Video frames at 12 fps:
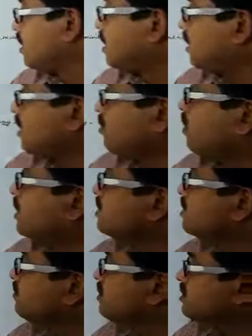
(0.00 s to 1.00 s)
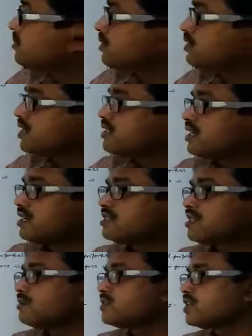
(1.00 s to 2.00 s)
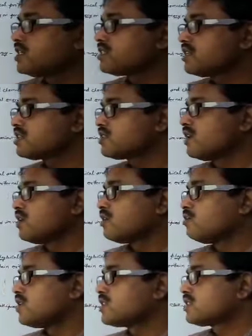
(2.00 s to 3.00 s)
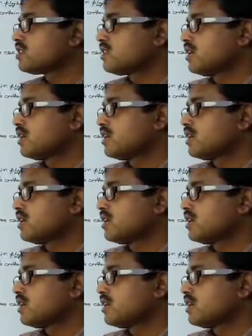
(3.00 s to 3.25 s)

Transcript: And now what is reversible change? There are some changes which